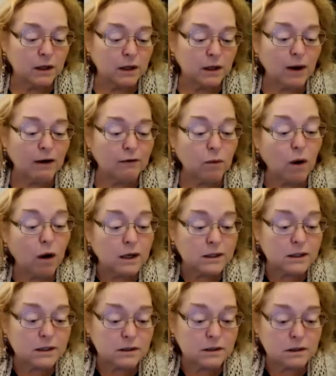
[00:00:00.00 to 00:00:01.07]

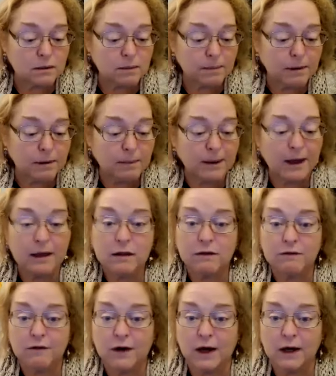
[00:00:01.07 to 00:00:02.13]
walked the path
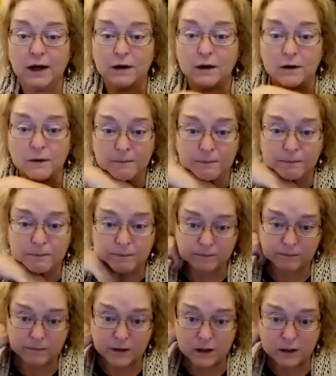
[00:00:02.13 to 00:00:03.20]
of fire,
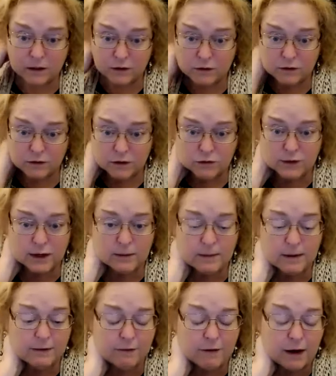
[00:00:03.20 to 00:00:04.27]
the trial
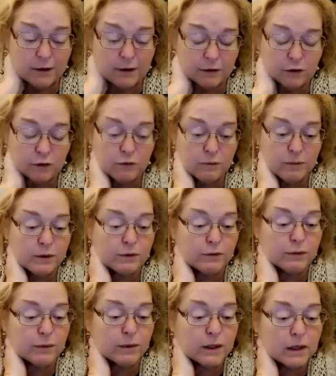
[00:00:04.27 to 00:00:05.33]
by fire. You've been
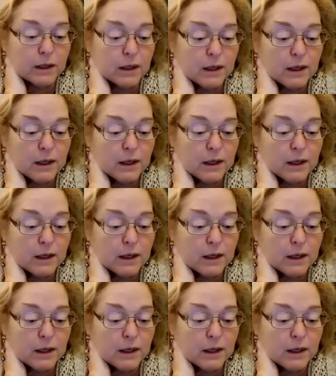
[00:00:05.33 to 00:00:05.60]
through it,